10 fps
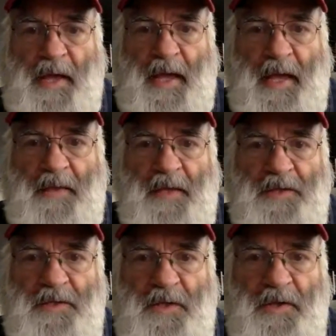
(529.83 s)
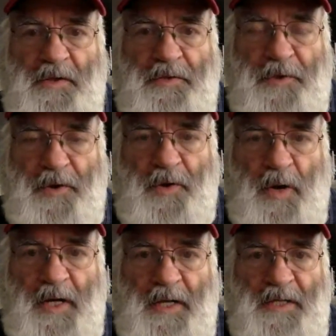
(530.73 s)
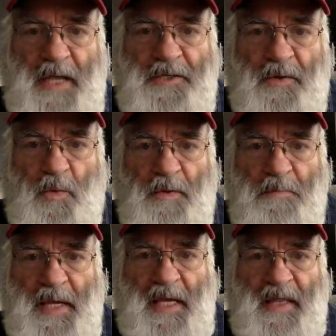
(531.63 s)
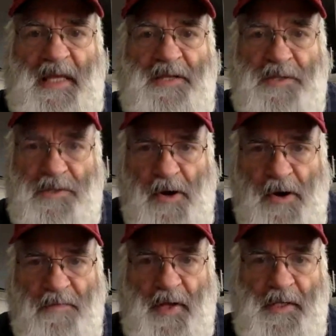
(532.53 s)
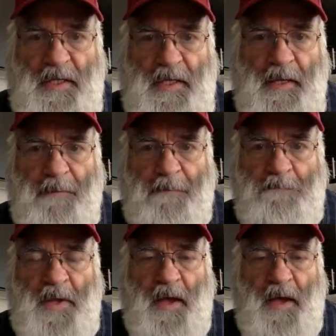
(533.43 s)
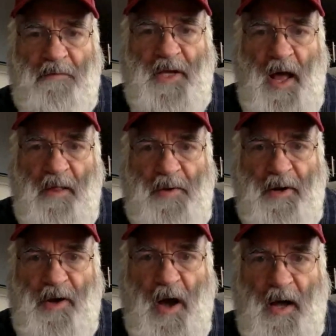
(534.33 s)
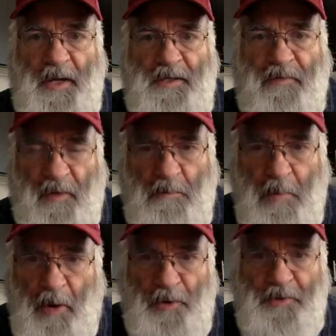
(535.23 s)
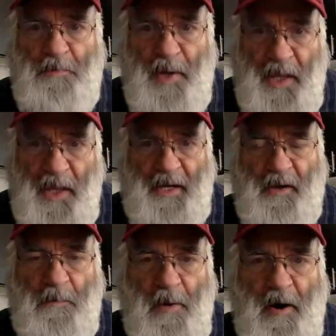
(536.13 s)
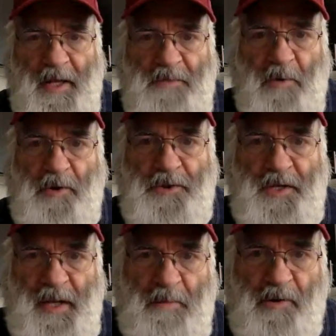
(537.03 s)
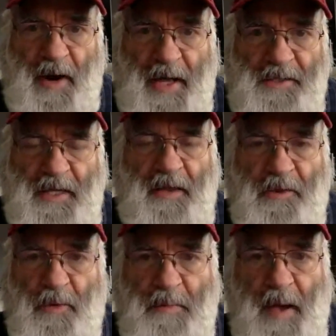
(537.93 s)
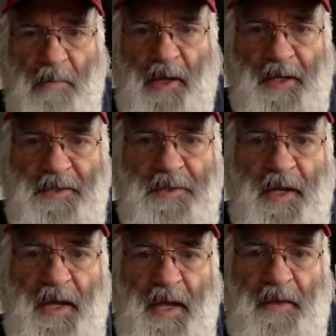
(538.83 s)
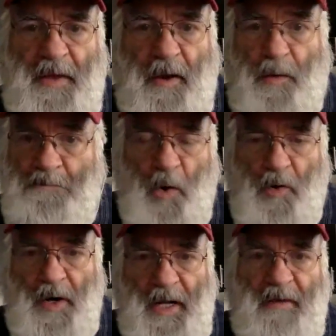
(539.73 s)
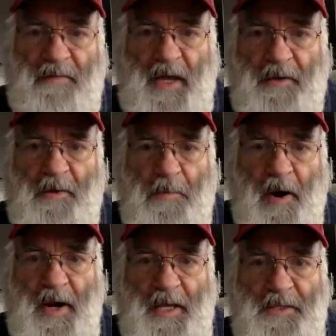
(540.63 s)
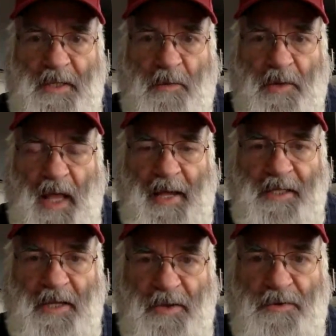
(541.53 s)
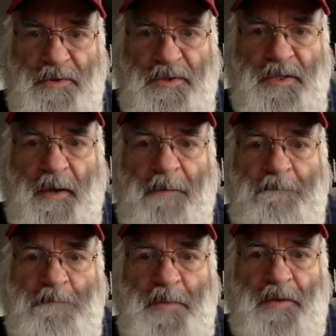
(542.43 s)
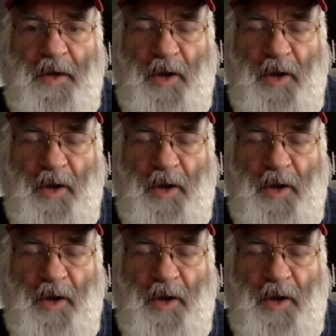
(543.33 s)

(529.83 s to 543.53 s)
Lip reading: And this third organization would be the servant of the Colorado Caucus for both political parties, both the Democrats and the Republicans, or any of the other parties that would like to use the